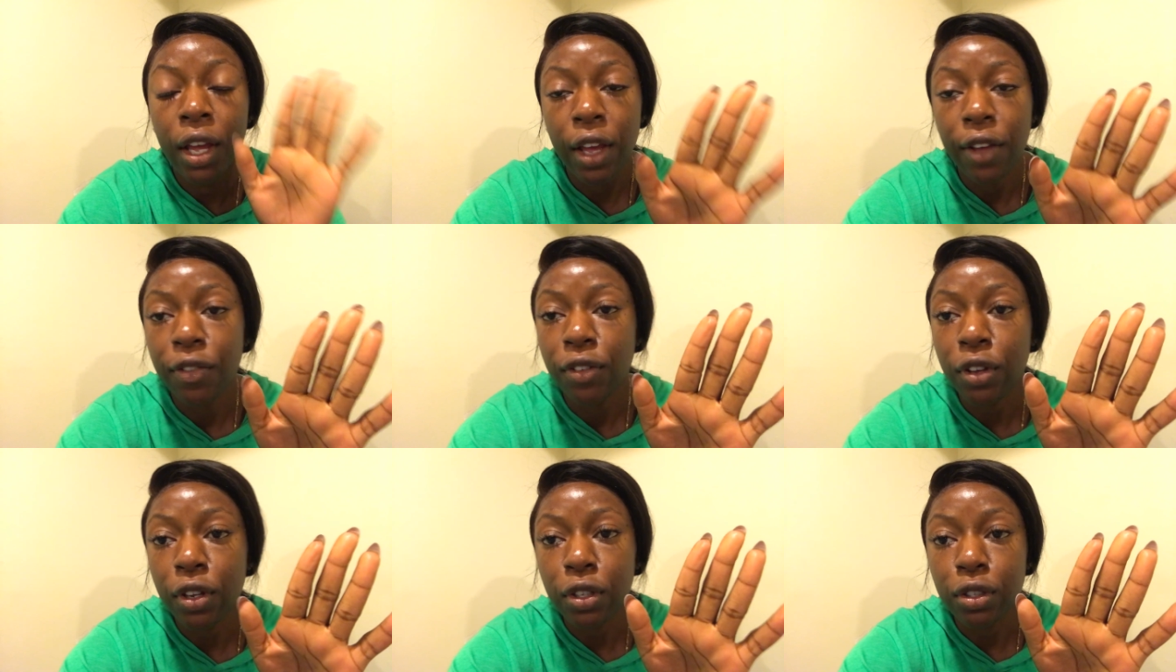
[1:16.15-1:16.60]

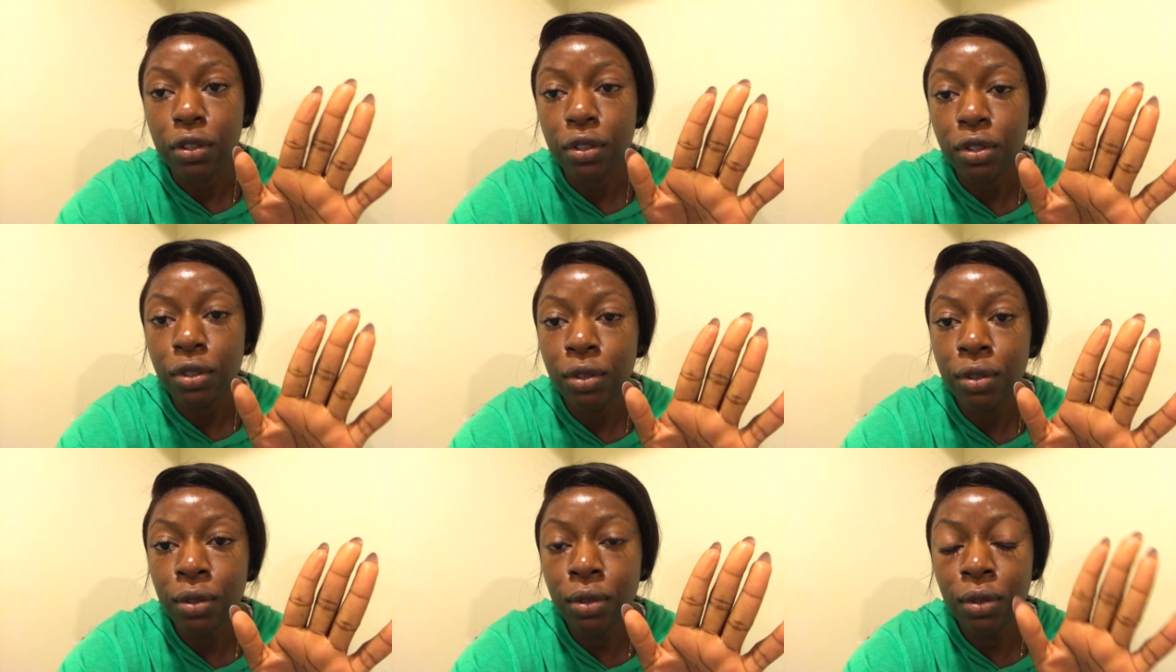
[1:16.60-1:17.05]
if you're a
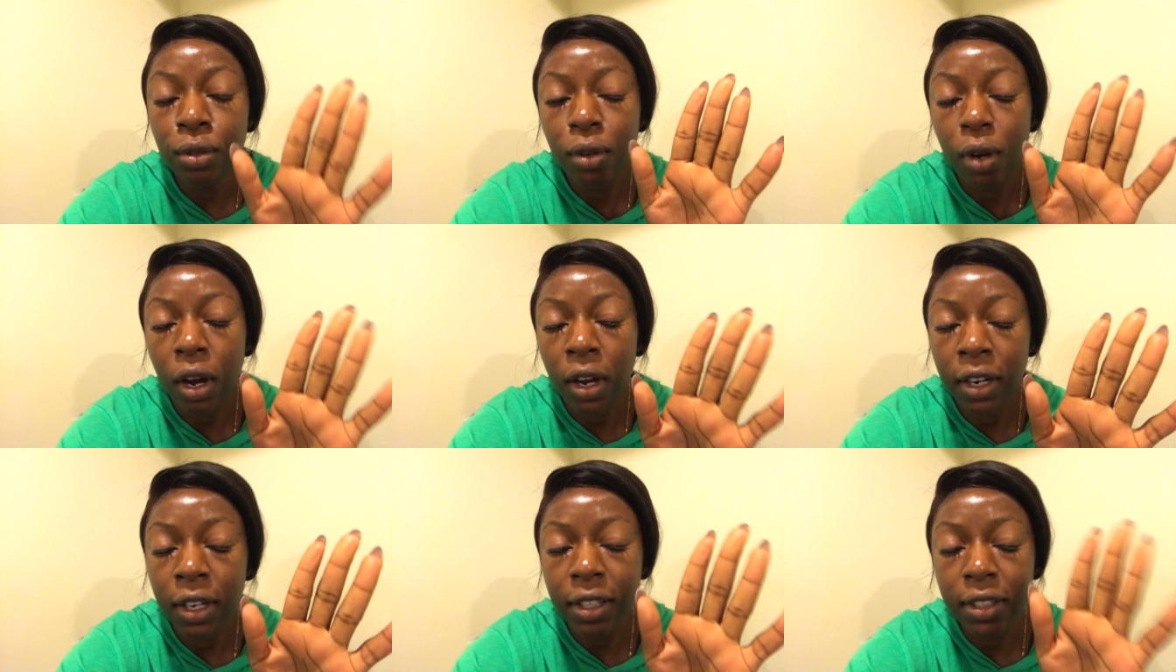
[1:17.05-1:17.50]
true
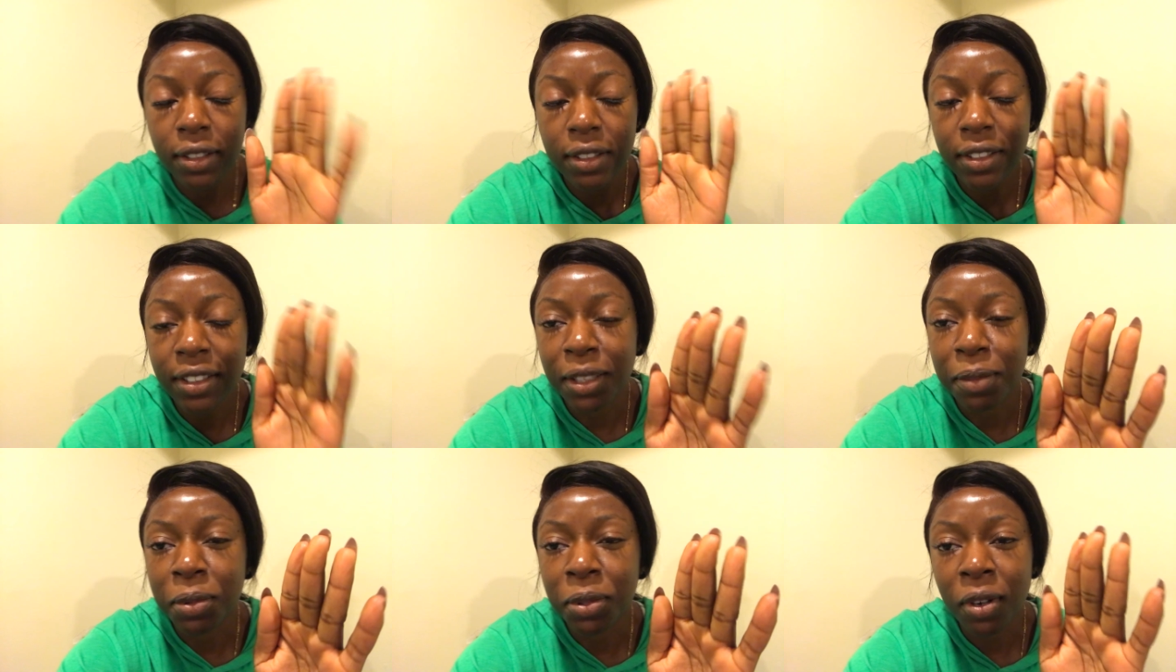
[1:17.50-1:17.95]
honest
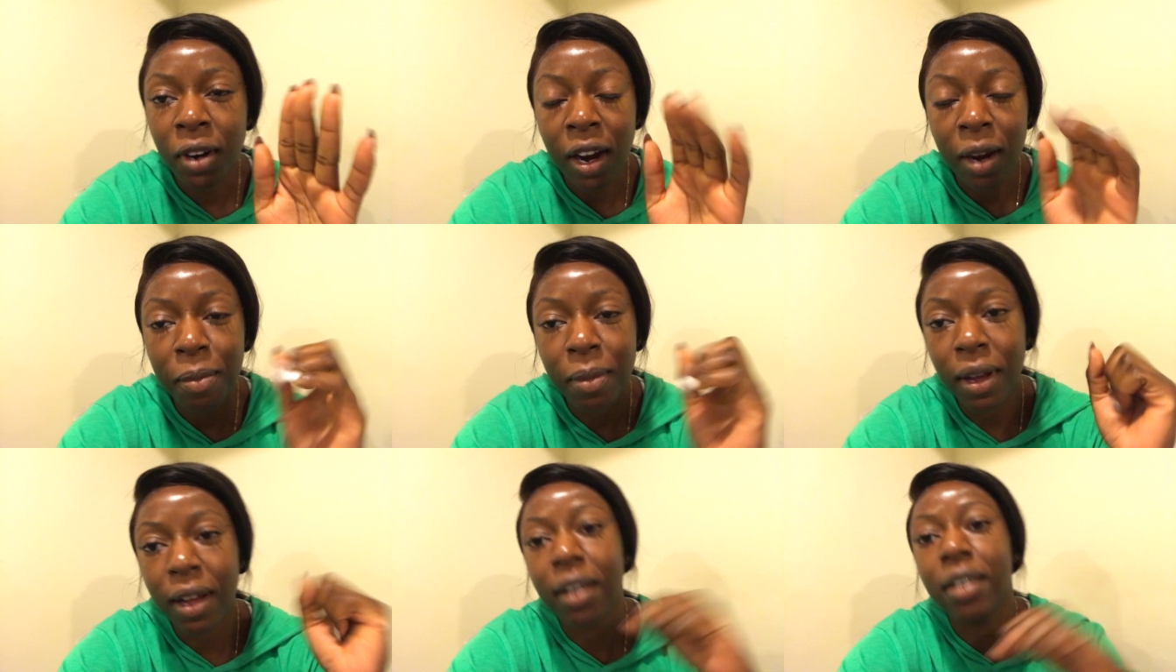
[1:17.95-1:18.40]

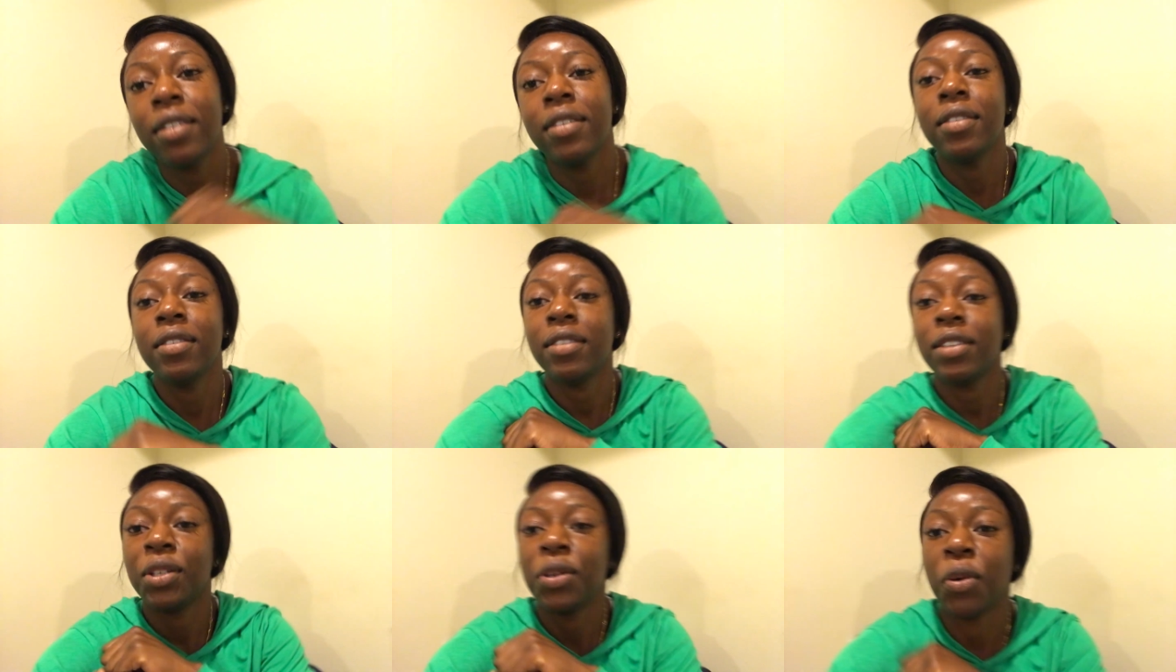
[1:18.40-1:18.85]
subscriber,
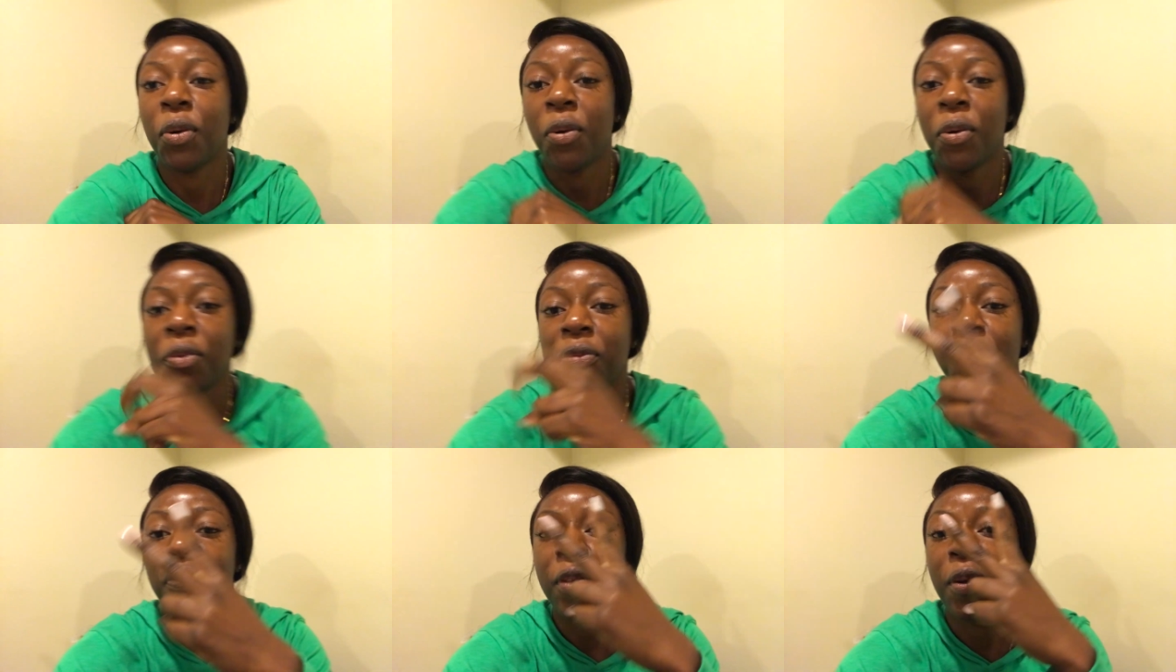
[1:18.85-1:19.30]
you
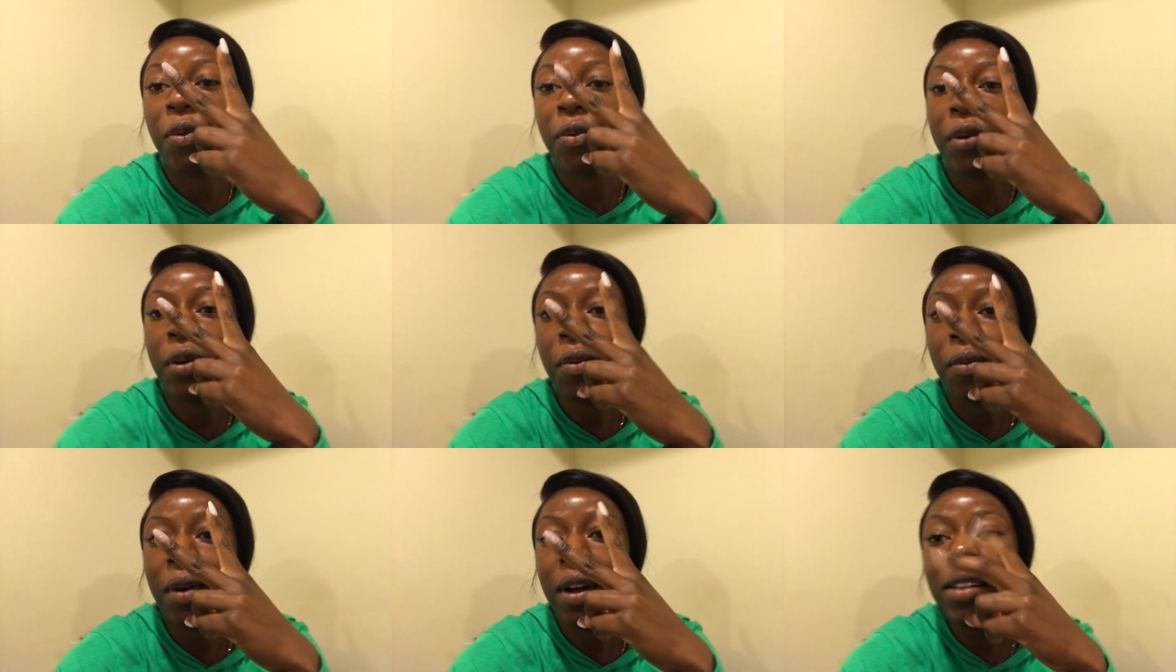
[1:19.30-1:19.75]
know the
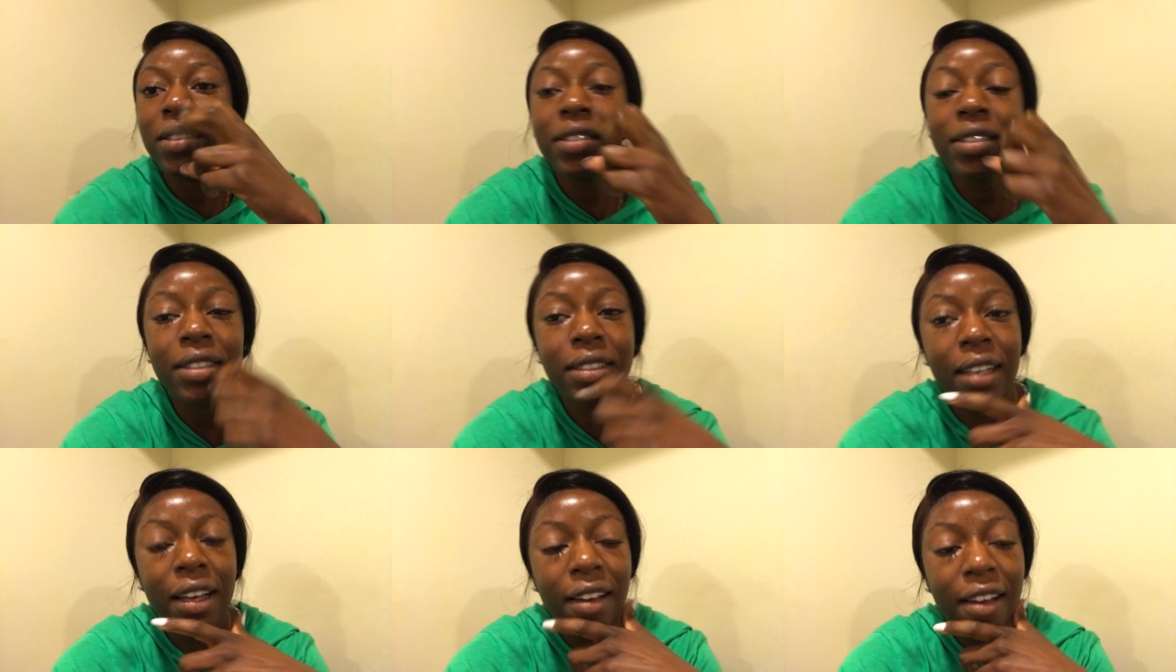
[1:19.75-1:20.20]
real
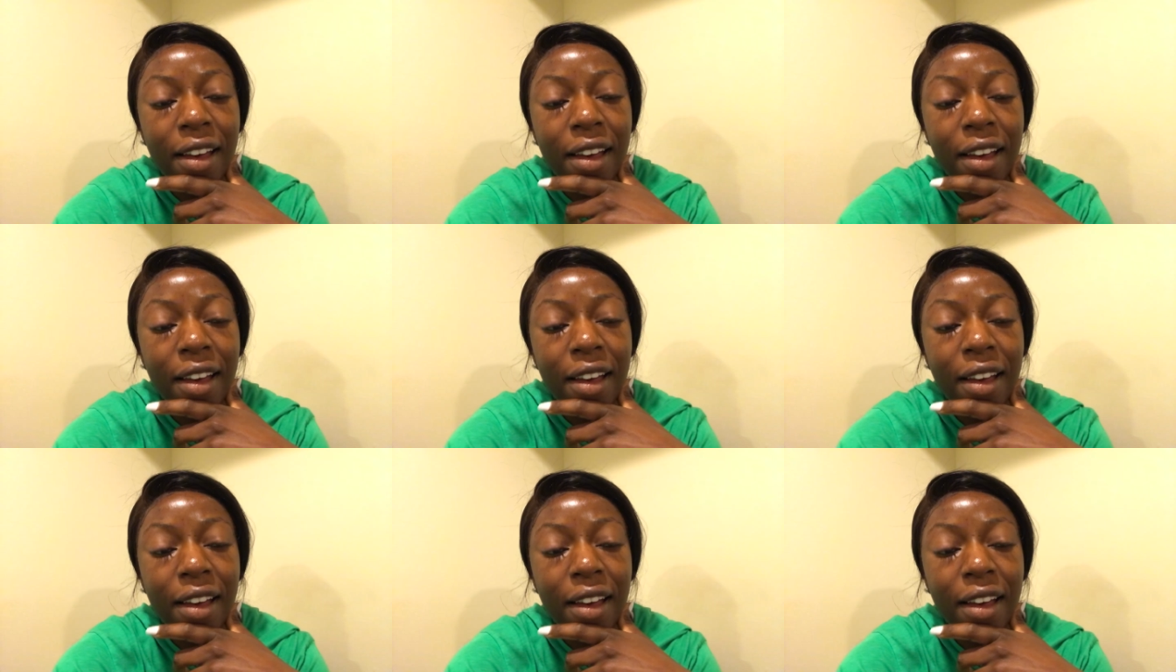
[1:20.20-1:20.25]
ones.